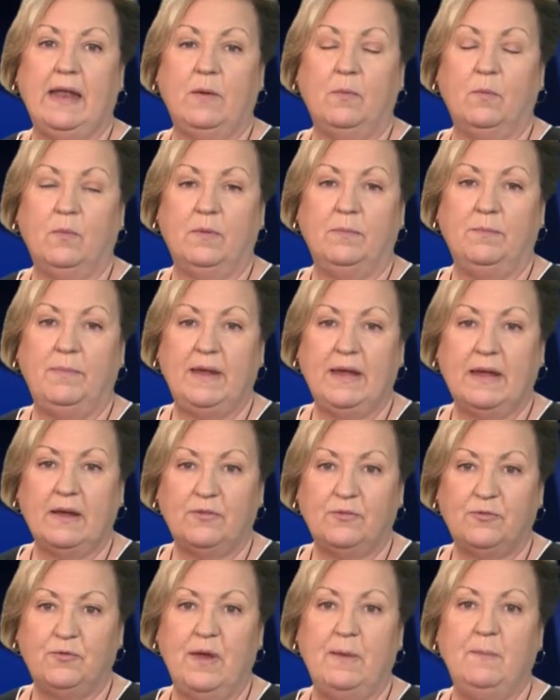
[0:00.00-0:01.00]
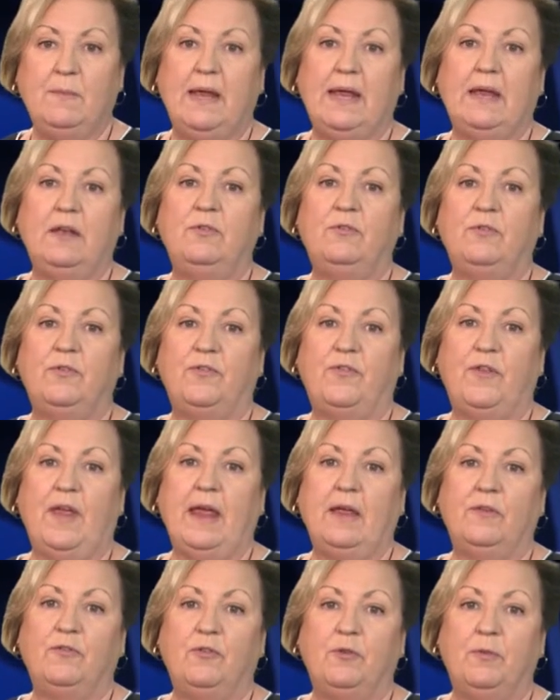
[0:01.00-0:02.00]
it would be extremely
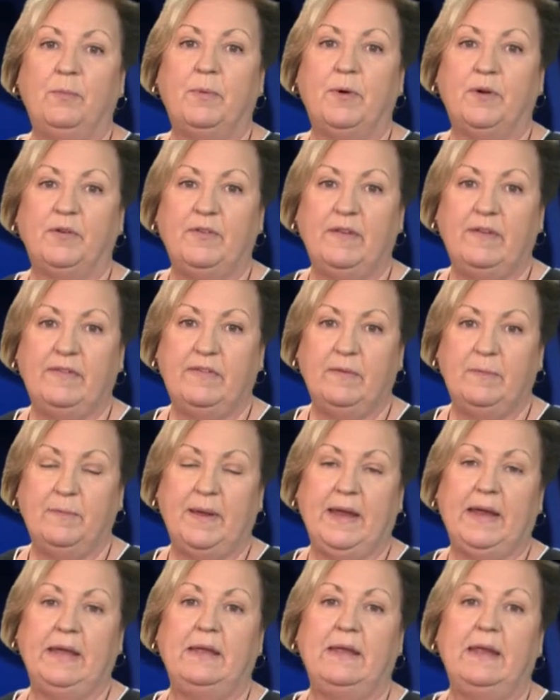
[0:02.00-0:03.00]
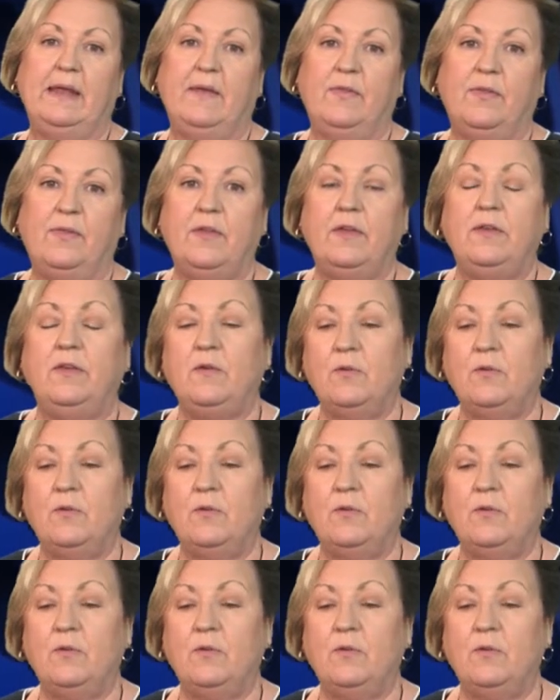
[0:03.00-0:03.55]
interesting to participate in the